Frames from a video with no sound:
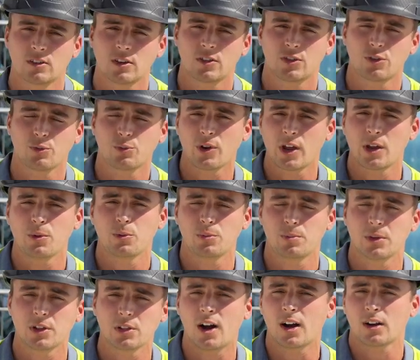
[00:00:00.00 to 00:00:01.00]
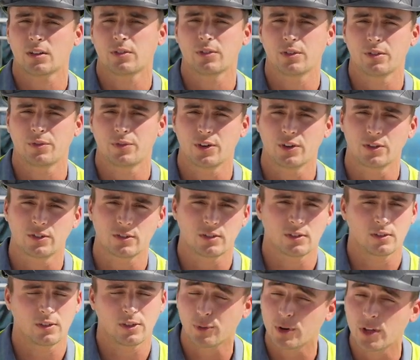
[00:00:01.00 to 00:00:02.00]
that the rate would be locked for the
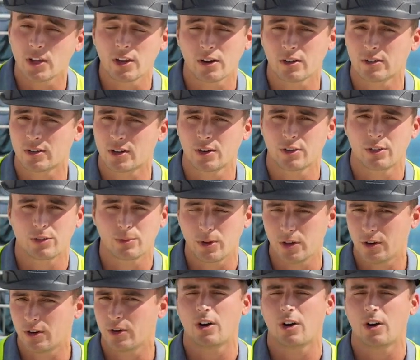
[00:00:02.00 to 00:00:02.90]
first 3 years on a 3-year